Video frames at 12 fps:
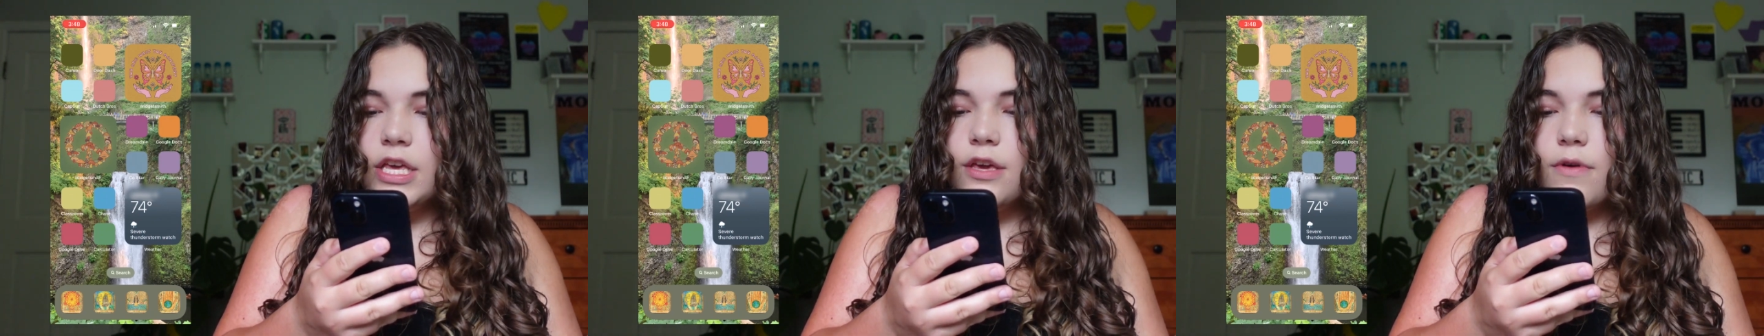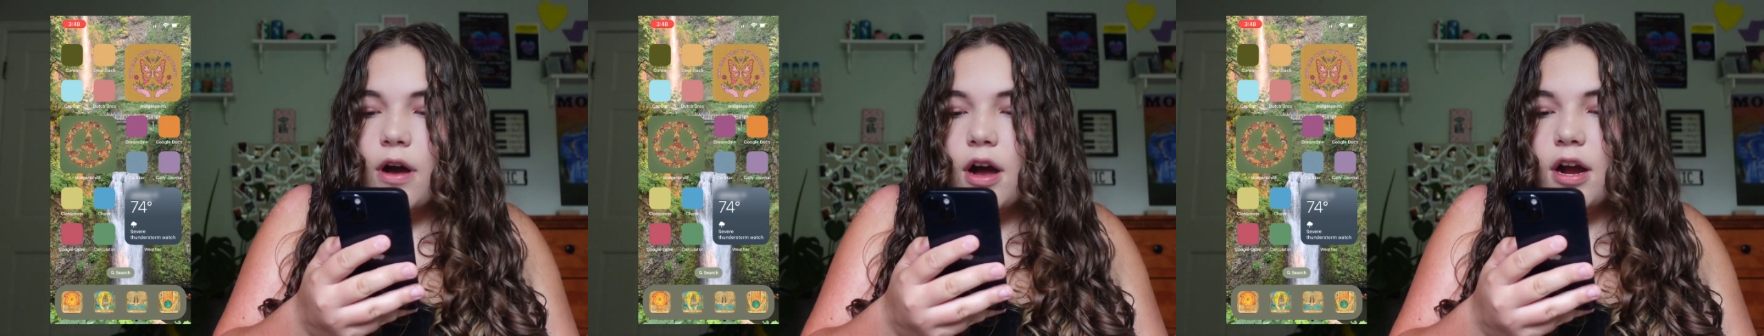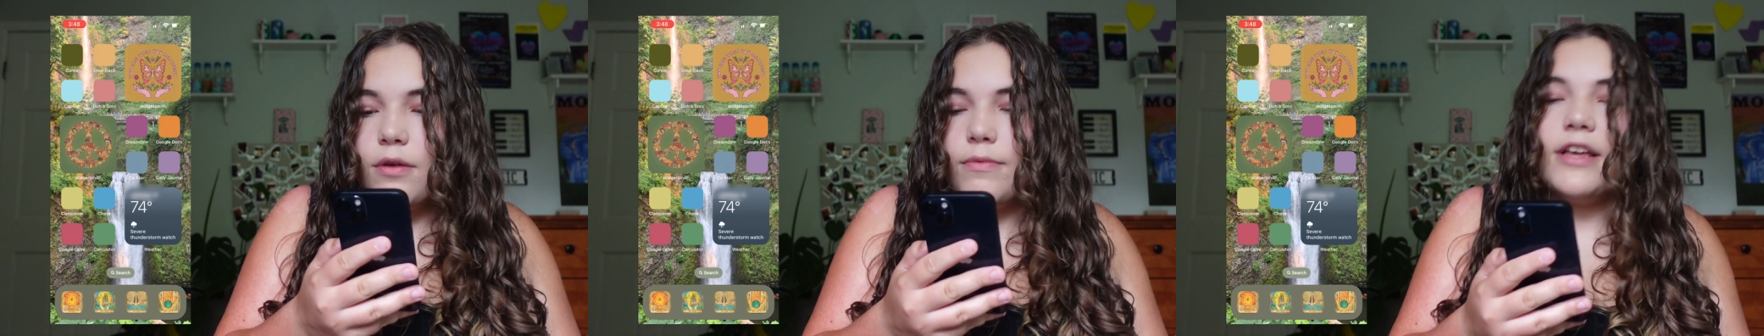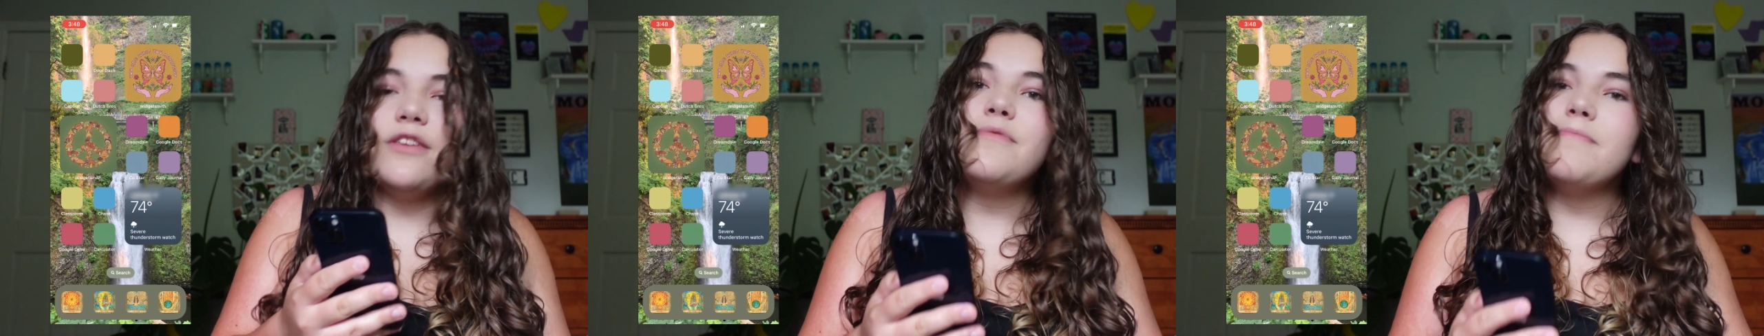you are
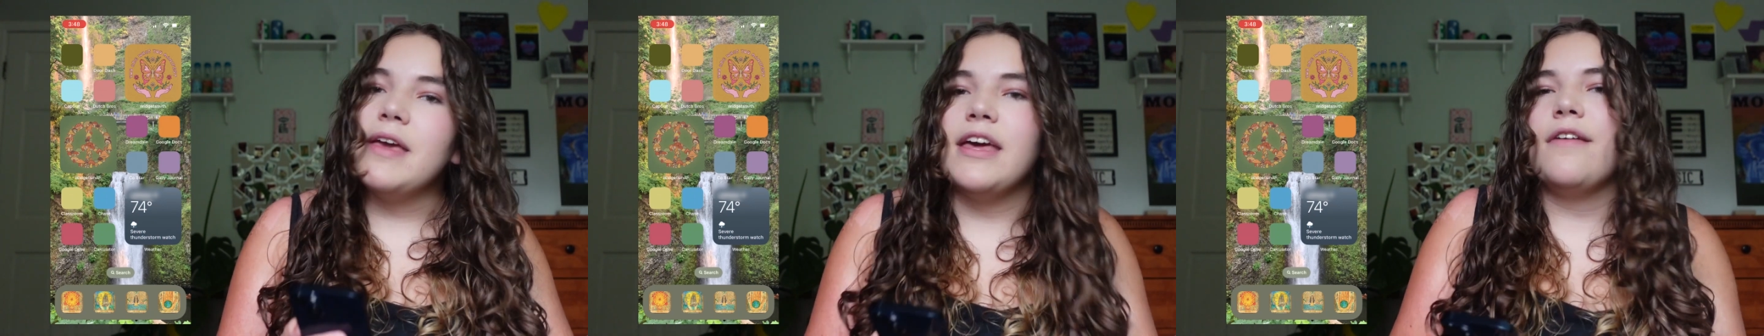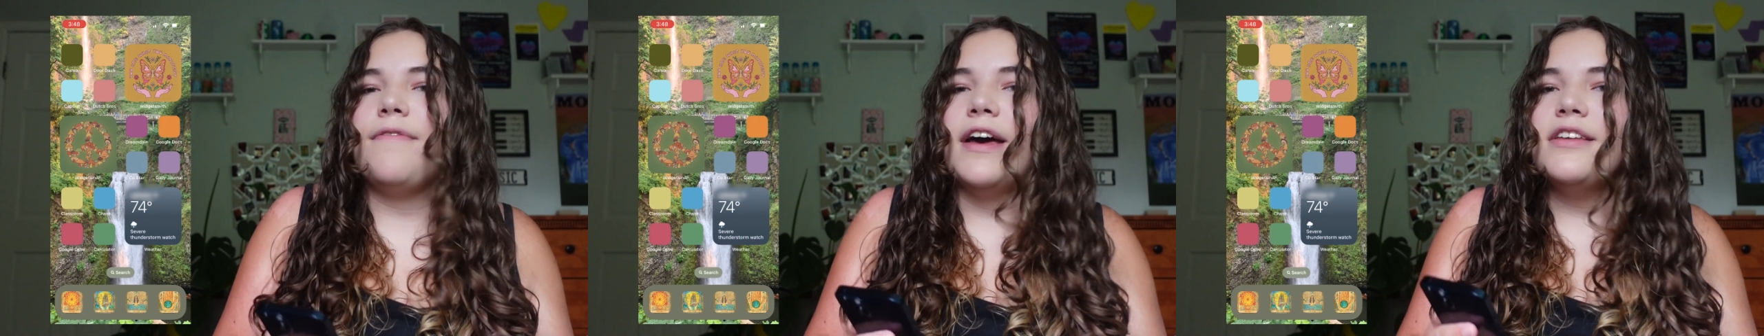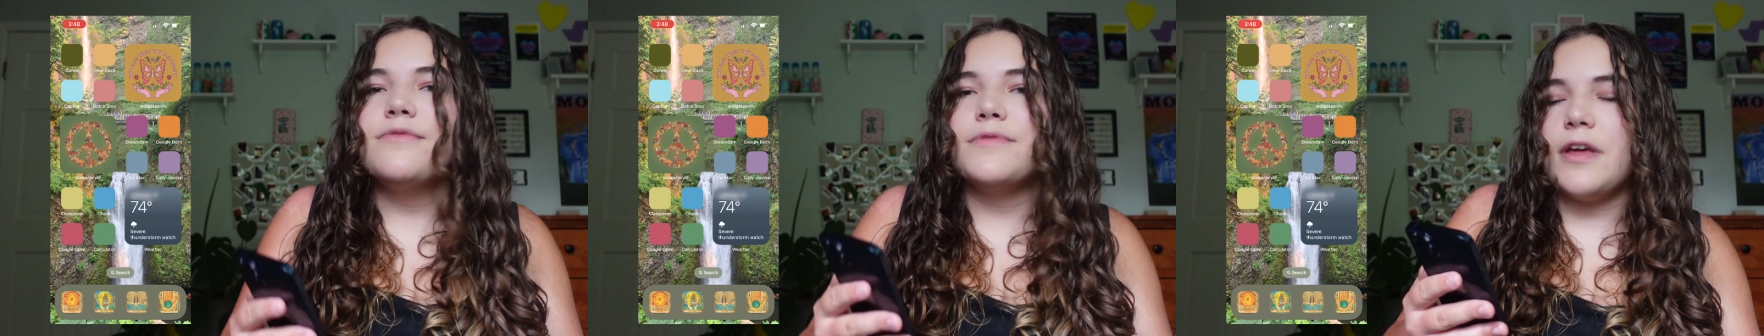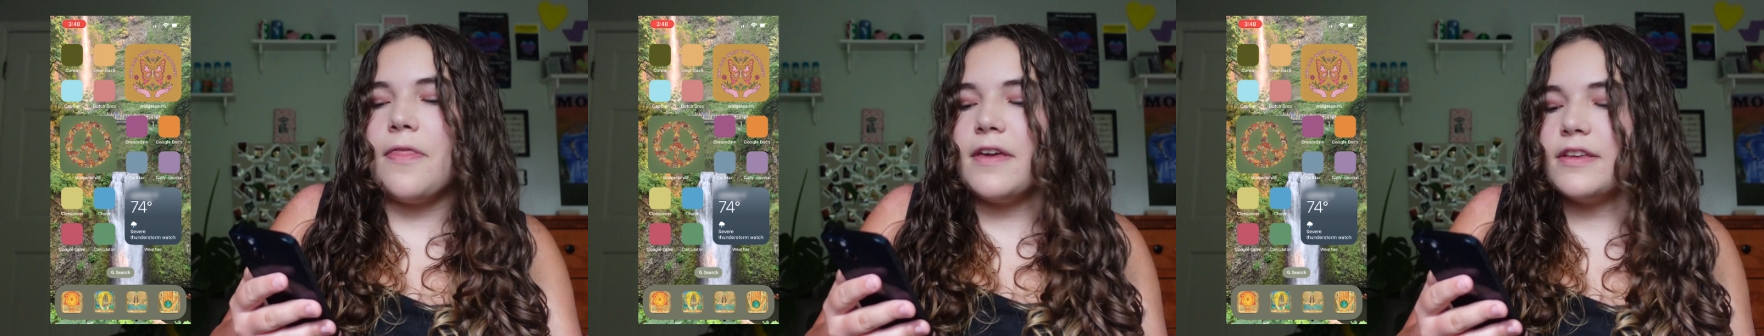what you manifest,
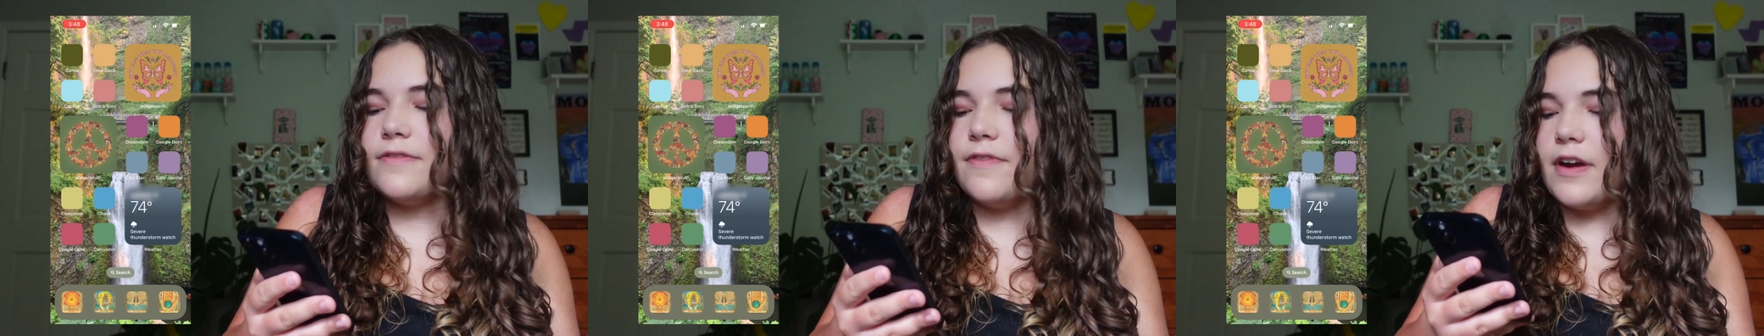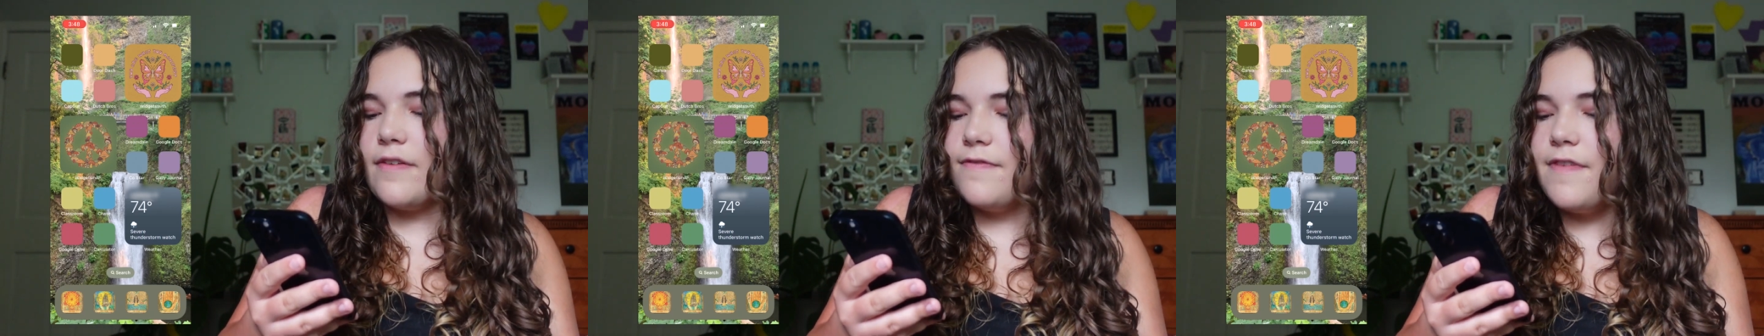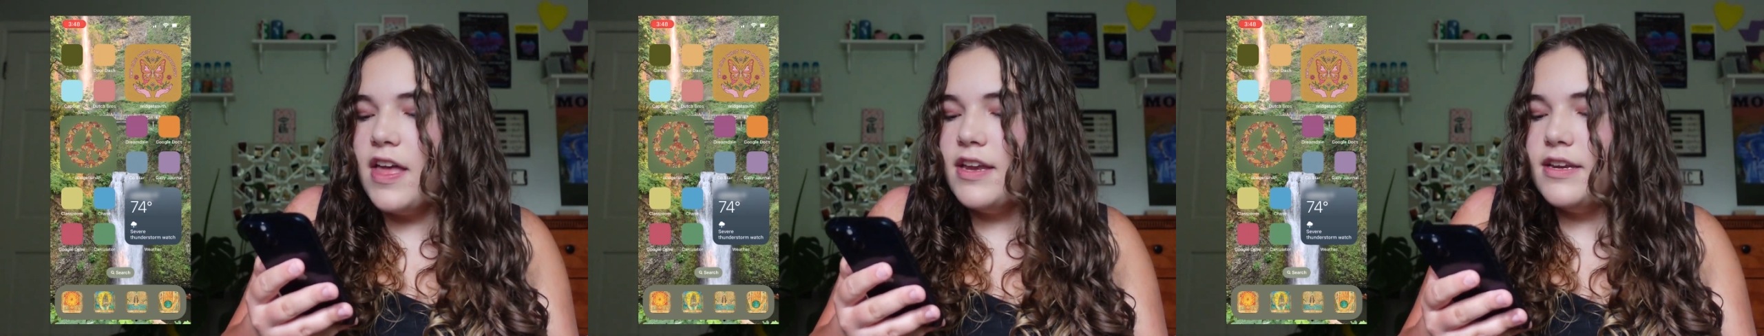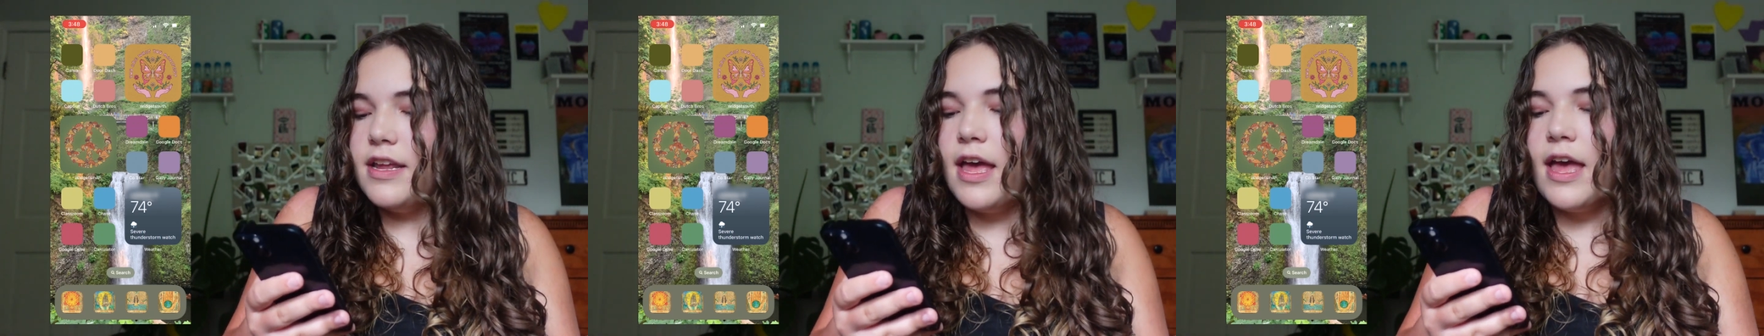which I think is very
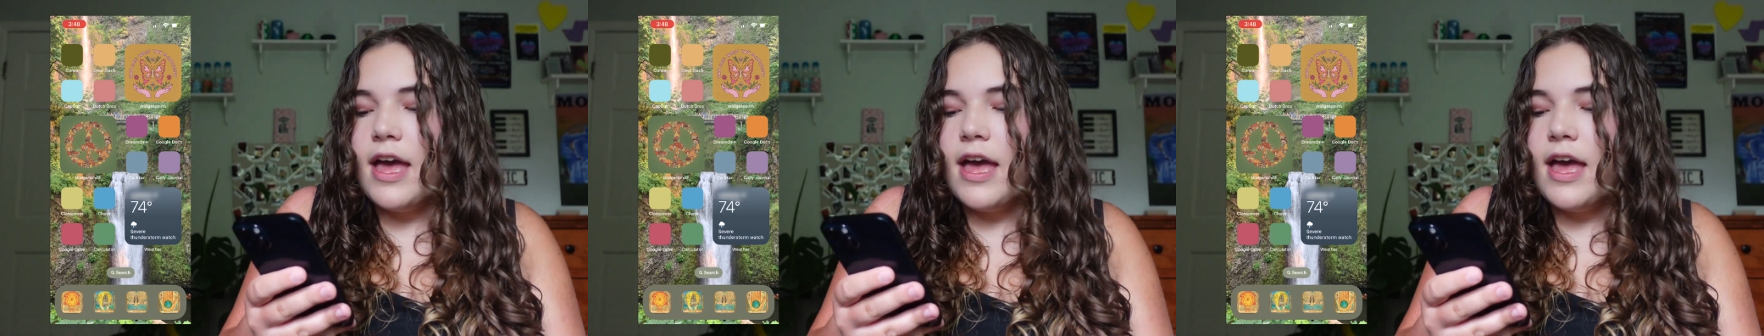fun.